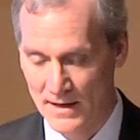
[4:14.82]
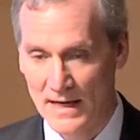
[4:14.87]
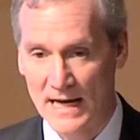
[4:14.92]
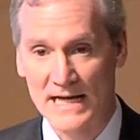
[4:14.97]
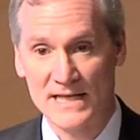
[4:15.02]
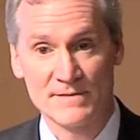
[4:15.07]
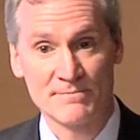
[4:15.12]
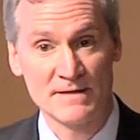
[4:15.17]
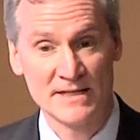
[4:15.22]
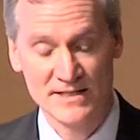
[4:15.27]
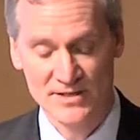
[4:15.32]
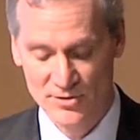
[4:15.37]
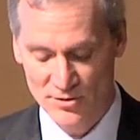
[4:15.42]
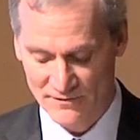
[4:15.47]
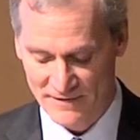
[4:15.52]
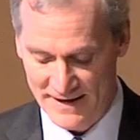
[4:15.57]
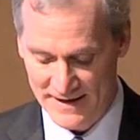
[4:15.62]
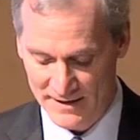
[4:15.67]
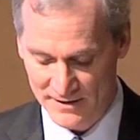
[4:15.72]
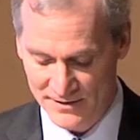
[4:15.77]
As Minister
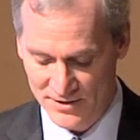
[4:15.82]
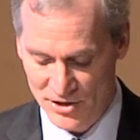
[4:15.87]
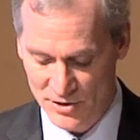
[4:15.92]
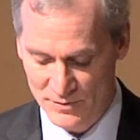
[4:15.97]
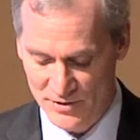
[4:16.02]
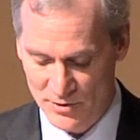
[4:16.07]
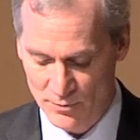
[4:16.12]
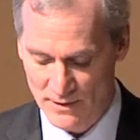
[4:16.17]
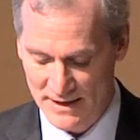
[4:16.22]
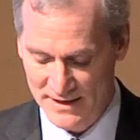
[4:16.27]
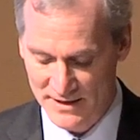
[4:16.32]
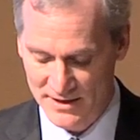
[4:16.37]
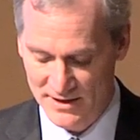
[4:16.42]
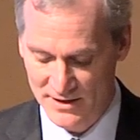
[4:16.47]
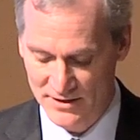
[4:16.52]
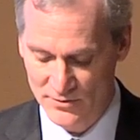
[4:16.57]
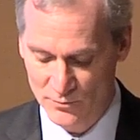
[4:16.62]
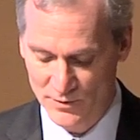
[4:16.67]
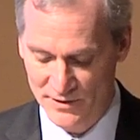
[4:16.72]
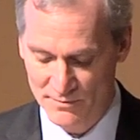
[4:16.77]
of Health, she was
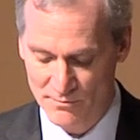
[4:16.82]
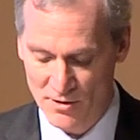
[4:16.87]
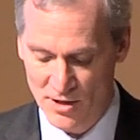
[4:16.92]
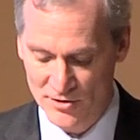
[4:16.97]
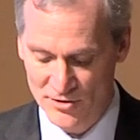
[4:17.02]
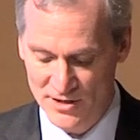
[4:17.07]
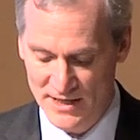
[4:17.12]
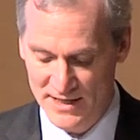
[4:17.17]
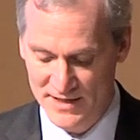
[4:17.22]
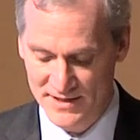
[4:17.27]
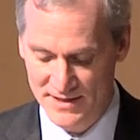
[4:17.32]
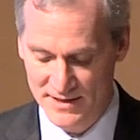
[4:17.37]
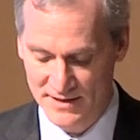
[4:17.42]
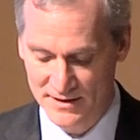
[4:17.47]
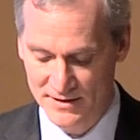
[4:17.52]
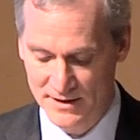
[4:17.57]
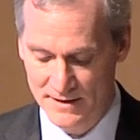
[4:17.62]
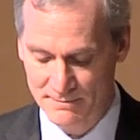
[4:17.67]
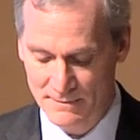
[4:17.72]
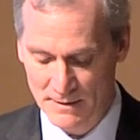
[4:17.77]
credited with
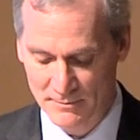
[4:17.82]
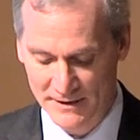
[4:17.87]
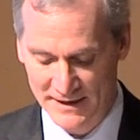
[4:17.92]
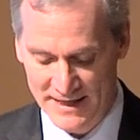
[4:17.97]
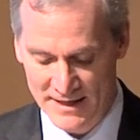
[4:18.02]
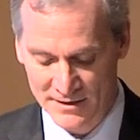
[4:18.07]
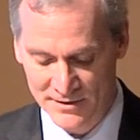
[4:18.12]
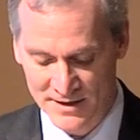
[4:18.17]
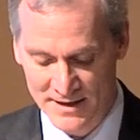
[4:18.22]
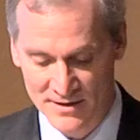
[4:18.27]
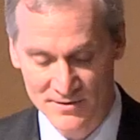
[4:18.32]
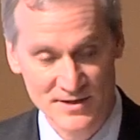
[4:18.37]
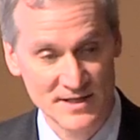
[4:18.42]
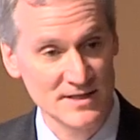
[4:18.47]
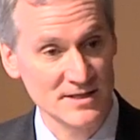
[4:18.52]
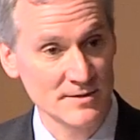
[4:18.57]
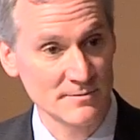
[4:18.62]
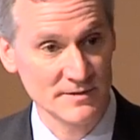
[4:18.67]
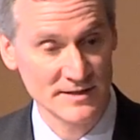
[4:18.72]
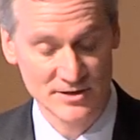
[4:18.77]
modernizing the public health care
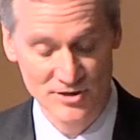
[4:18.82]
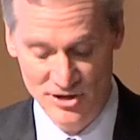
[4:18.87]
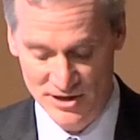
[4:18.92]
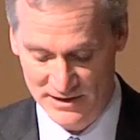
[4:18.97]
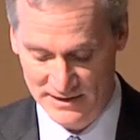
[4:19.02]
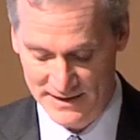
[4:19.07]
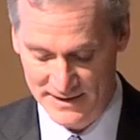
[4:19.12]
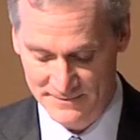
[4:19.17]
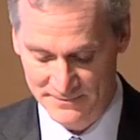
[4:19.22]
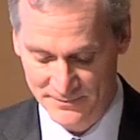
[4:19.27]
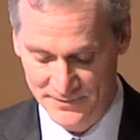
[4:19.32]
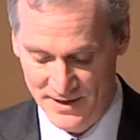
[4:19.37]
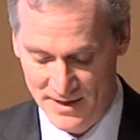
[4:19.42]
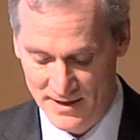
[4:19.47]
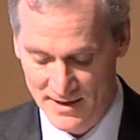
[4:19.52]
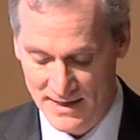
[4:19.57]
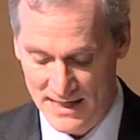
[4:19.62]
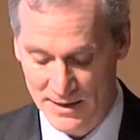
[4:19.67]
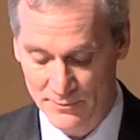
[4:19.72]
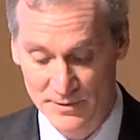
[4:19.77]
system in Chile
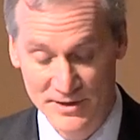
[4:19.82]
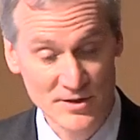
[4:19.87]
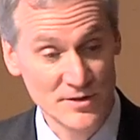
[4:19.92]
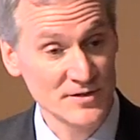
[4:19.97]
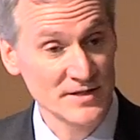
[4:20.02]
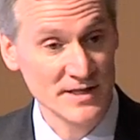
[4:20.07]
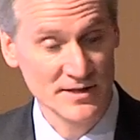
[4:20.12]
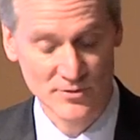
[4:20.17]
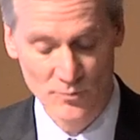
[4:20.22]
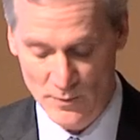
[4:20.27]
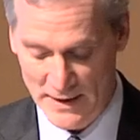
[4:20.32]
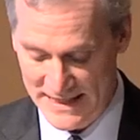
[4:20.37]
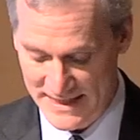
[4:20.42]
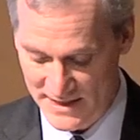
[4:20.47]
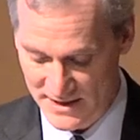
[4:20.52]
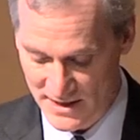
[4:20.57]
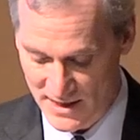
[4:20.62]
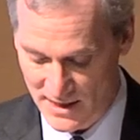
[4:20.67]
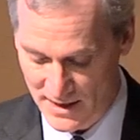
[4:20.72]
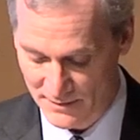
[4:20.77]
and reducing the
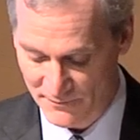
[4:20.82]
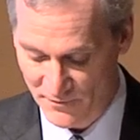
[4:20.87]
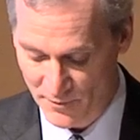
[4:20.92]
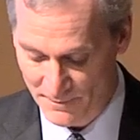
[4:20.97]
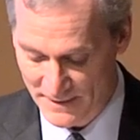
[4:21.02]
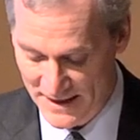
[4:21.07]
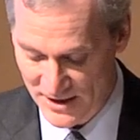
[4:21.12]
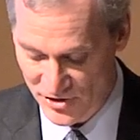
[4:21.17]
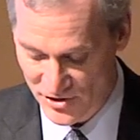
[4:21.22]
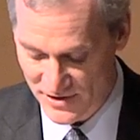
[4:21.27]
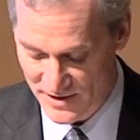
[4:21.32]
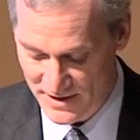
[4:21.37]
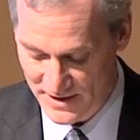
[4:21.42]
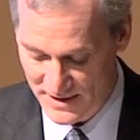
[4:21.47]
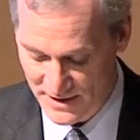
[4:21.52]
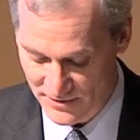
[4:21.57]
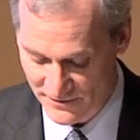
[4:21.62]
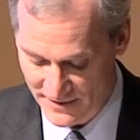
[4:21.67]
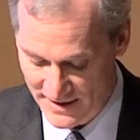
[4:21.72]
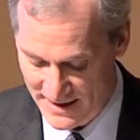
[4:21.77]
waiting time for patients in
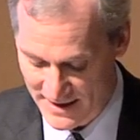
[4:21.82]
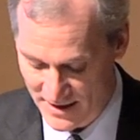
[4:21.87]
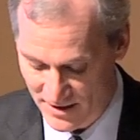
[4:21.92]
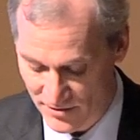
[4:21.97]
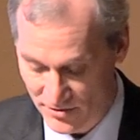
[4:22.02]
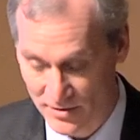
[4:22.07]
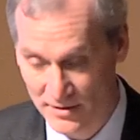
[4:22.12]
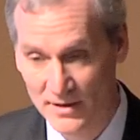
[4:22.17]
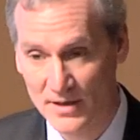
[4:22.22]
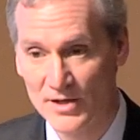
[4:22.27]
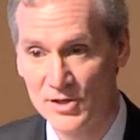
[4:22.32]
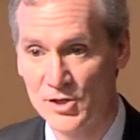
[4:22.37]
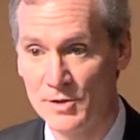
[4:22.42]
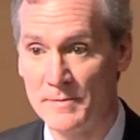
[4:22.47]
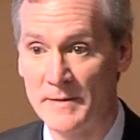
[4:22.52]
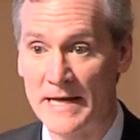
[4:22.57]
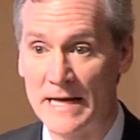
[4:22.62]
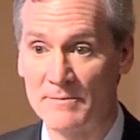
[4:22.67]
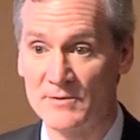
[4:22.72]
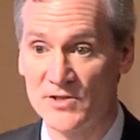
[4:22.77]
need of care. She
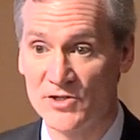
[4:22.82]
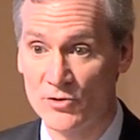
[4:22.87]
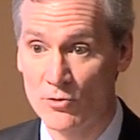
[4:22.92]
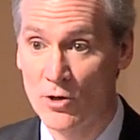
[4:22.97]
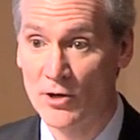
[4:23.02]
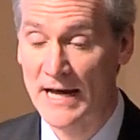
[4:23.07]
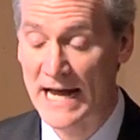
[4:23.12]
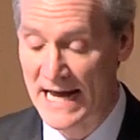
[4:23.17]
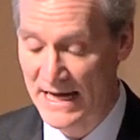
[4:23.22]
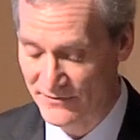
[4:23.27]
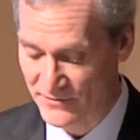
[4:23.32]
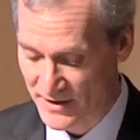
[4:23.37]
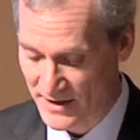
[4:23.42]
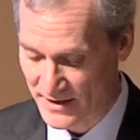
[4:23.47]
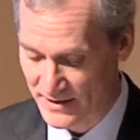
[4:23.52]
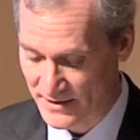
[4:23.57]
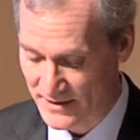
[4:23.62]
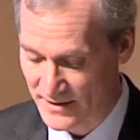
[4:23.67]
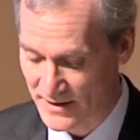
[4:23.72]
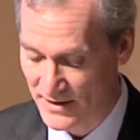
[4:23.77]
became a strong
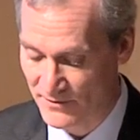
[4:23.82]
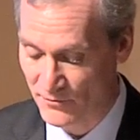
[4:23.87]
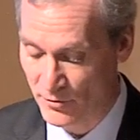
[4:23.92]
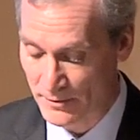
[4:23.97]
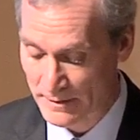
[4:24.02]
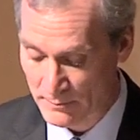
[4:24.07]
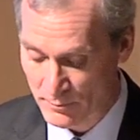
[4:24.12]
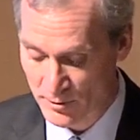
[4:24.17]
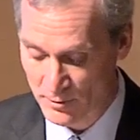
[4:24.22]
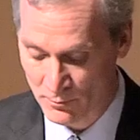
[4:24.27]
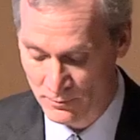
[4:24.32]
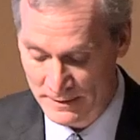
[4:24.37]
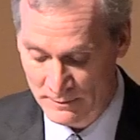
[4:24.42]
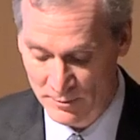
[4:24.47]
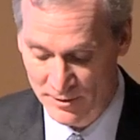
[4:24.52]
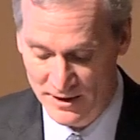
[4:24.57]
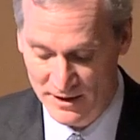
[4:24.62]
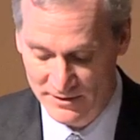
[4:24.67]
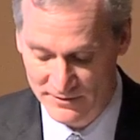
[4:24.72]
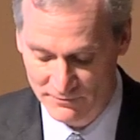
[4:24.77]
advocate for
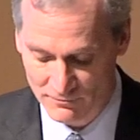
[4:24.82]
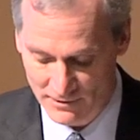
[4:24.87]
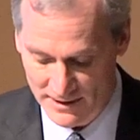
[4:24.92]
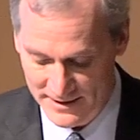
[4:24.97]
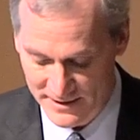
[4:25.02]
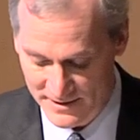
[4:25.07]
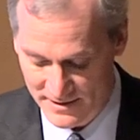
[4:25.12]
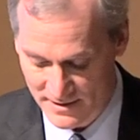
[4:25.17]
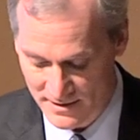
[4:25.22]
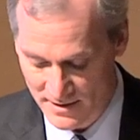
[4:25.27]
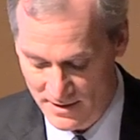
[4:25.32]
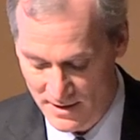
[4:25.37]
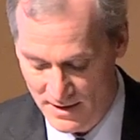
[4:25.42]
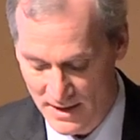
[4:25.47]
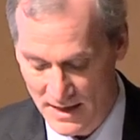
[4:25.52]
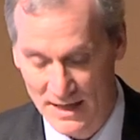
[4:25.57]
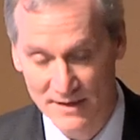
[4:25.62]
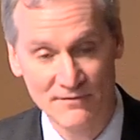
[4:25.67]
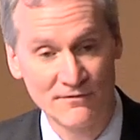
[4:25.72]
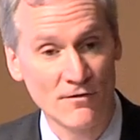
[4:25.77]
reproductive rights
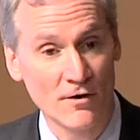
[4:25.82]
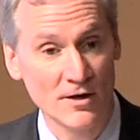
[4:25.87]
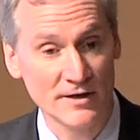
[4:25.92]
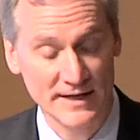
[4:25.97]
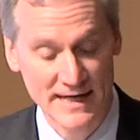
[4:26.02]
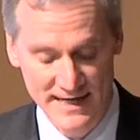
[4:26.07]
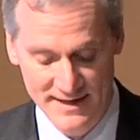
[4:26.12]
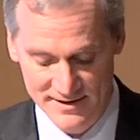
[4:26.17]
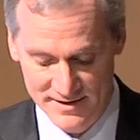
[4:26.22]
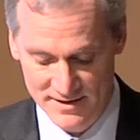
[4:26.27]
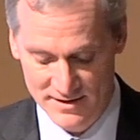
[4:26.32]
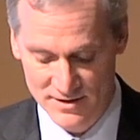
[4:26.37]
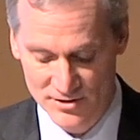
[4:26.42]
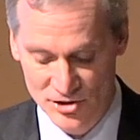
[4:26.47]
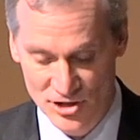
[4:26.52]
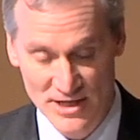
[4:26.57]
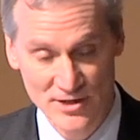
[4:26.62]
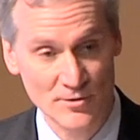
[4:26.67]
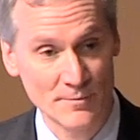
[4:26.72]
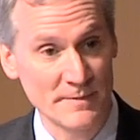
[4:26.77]
and fought against
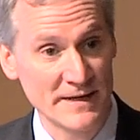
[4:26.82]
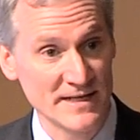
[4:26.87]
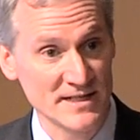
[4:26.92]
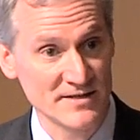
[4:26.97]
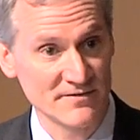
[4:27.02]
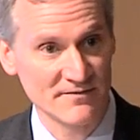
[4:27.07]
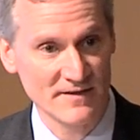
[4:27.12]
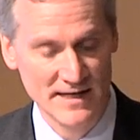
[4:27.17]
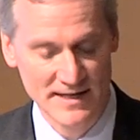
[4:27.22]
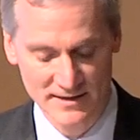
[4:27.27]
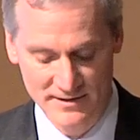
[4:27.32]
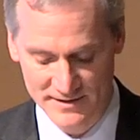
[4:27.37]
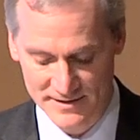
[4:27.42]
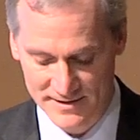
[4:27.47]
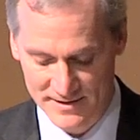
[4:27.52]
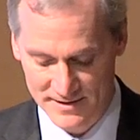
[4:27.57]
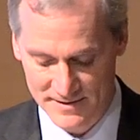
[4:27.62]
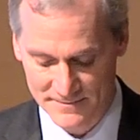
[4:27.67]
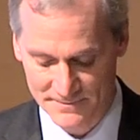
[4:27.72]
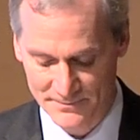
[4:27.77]
gender-based
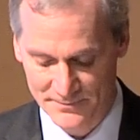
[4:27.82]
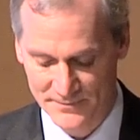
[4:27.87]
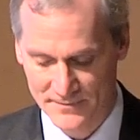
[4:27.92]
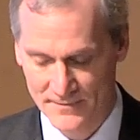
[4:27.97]
violence.